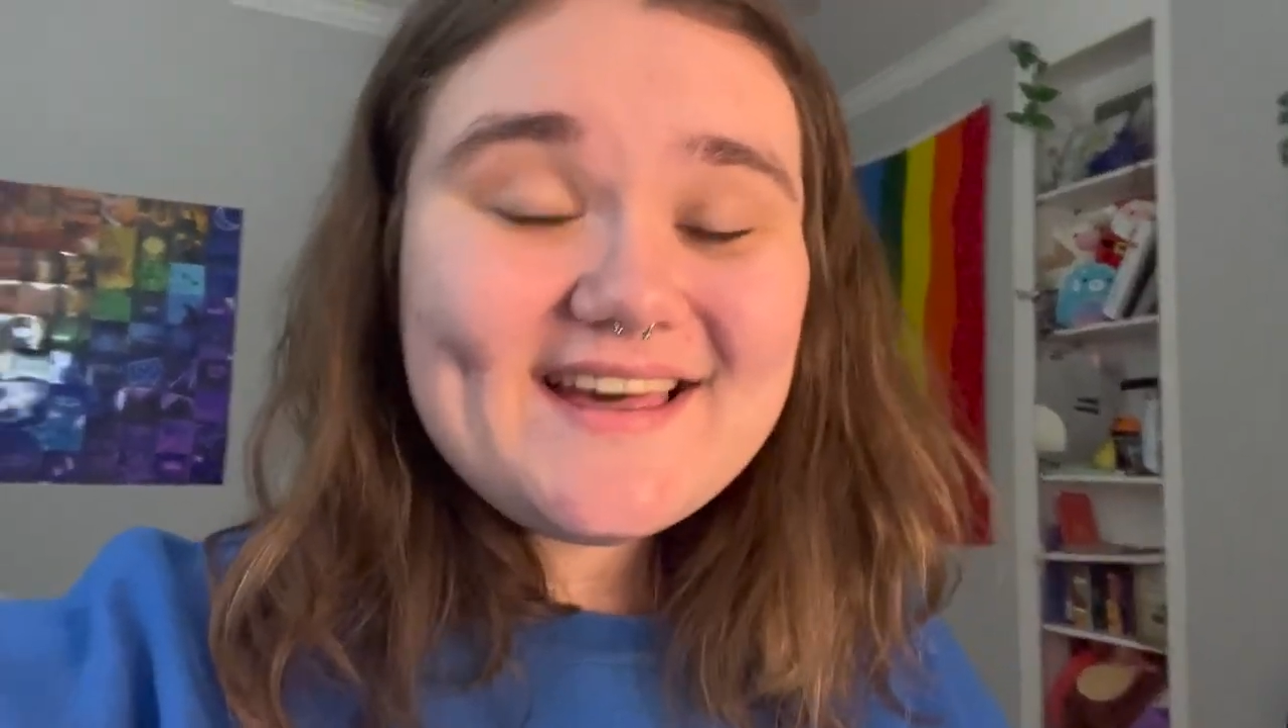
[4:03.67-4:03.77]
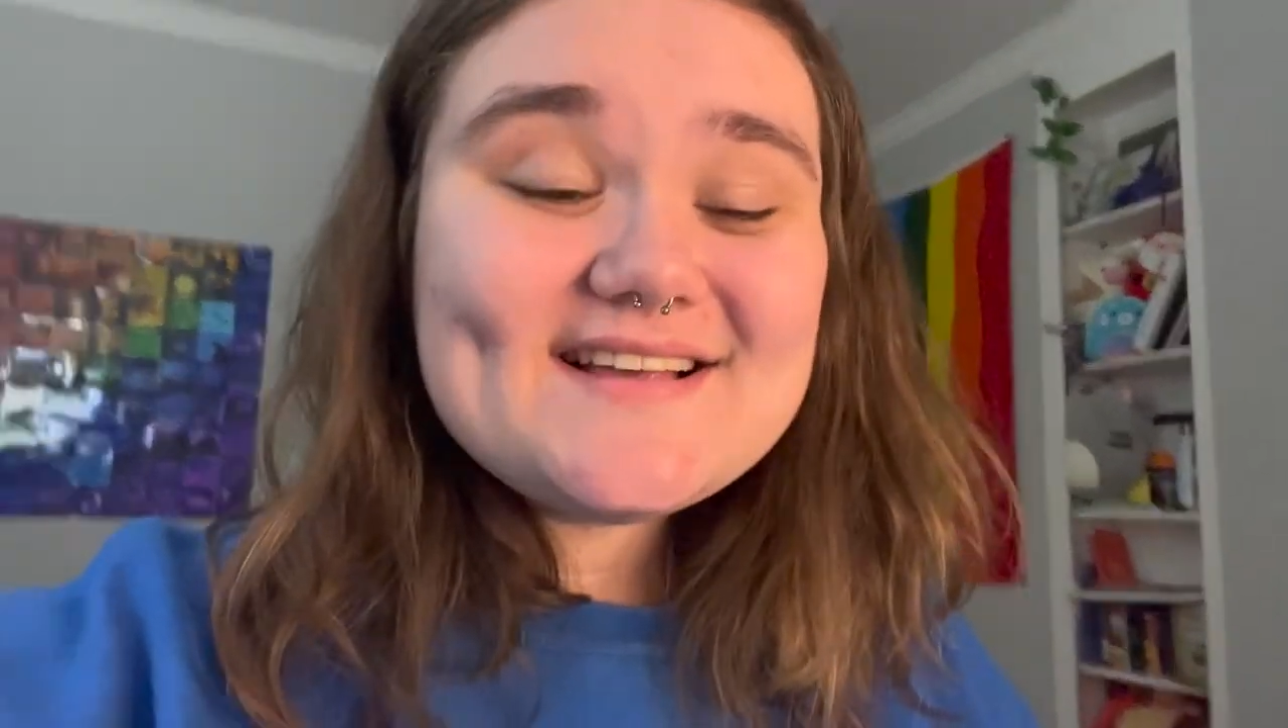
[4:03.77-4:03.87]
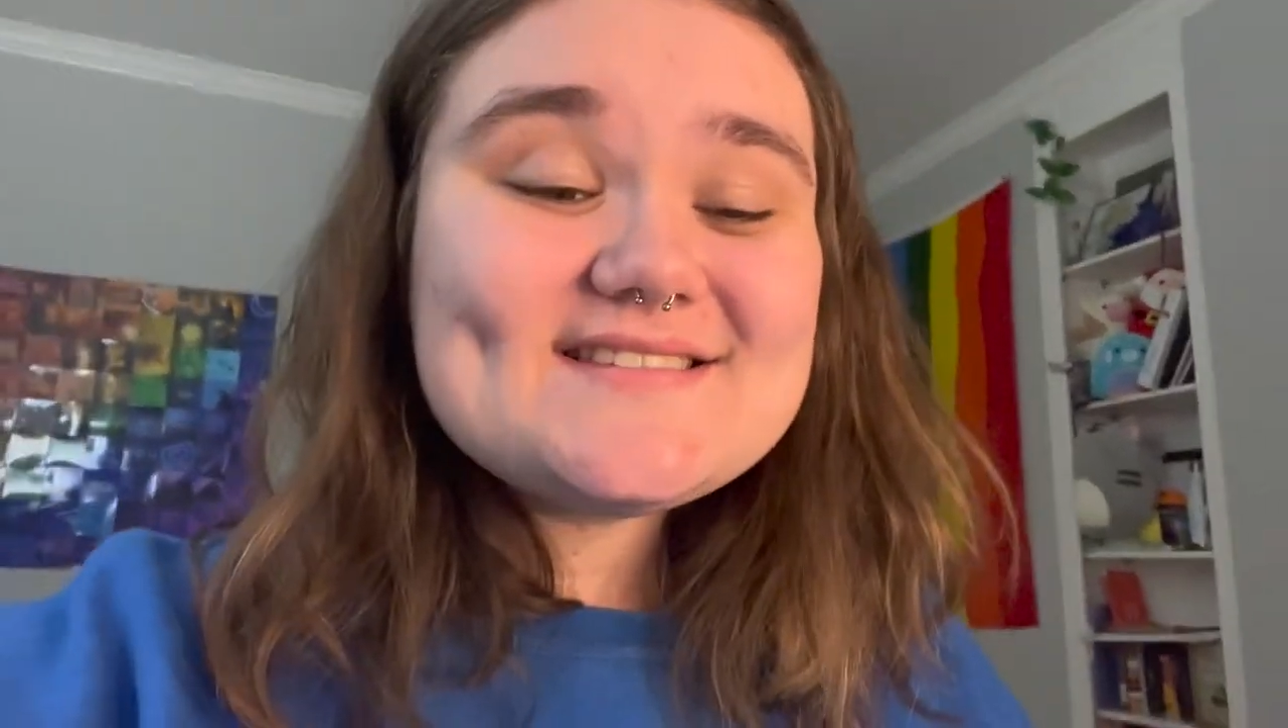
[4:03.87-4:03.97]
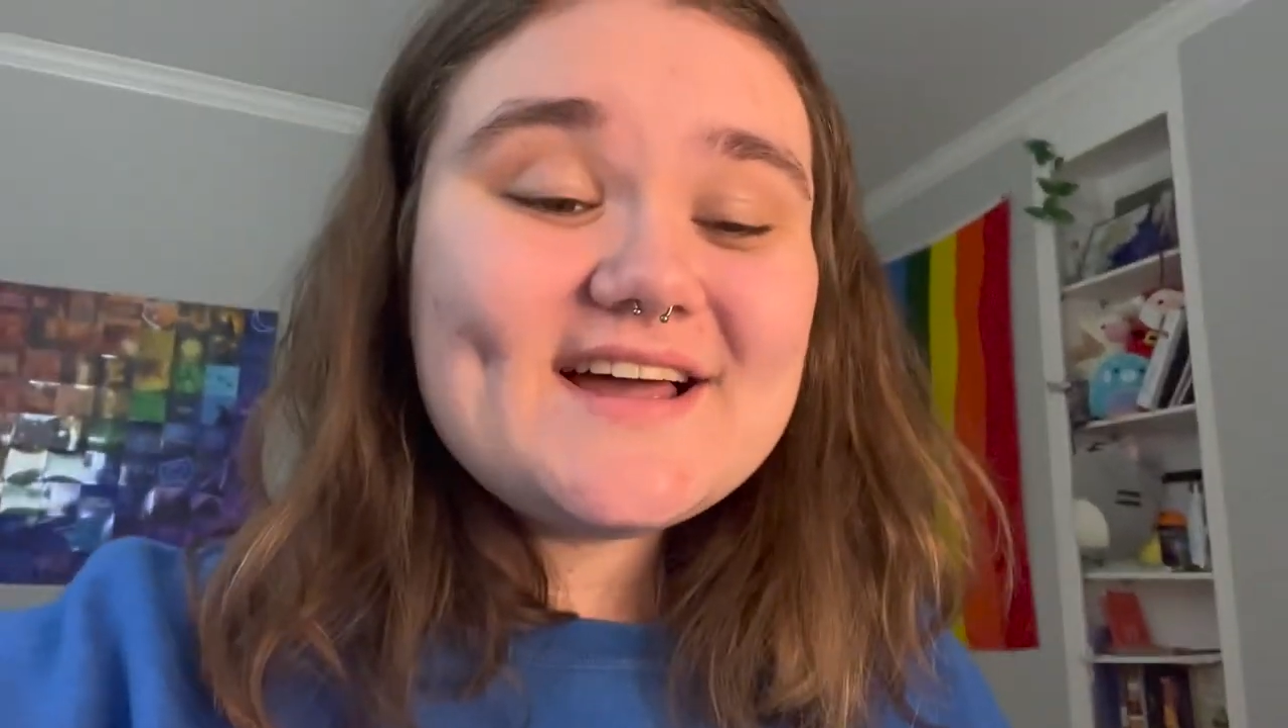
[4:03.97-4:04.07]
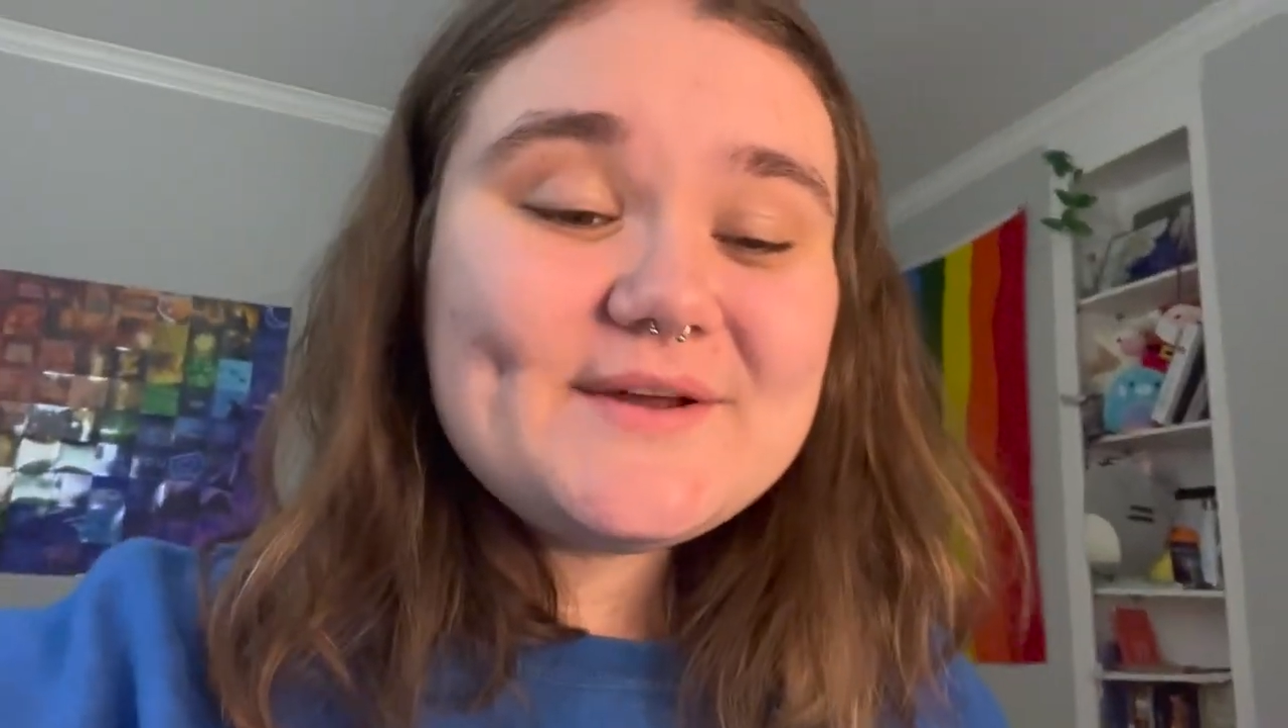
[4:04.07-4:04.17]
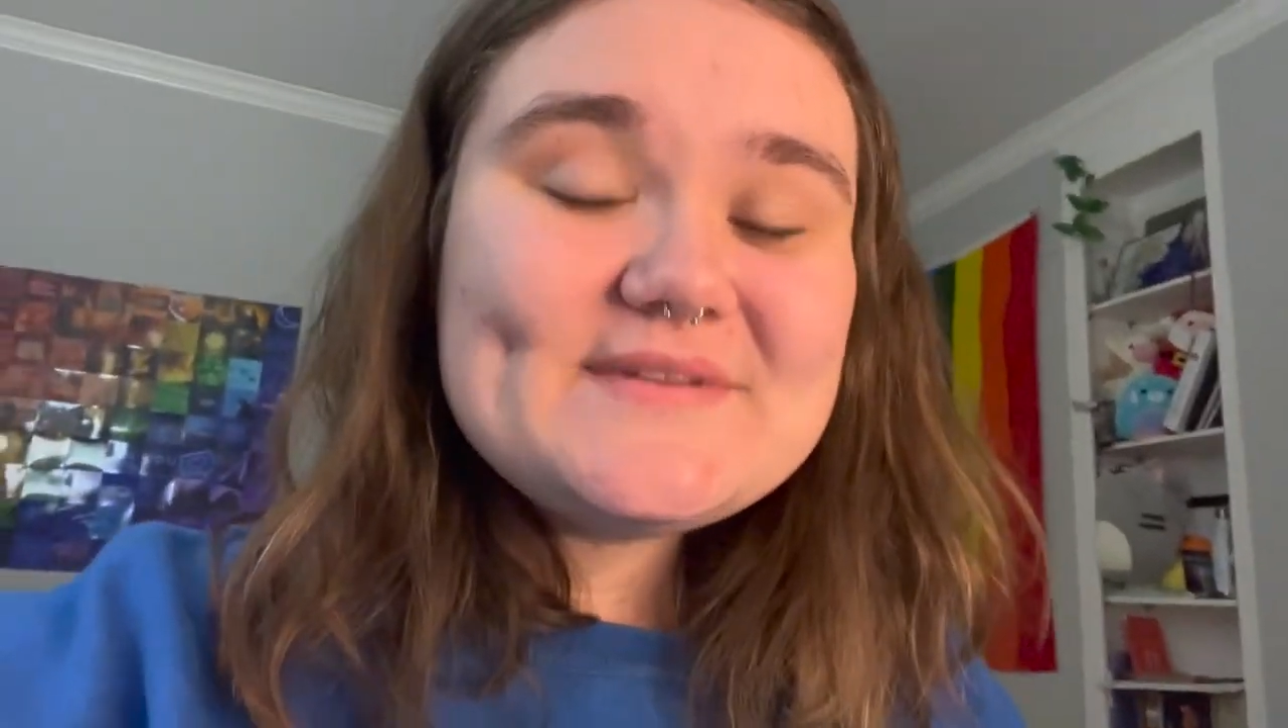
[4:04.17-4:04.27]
Yes, I know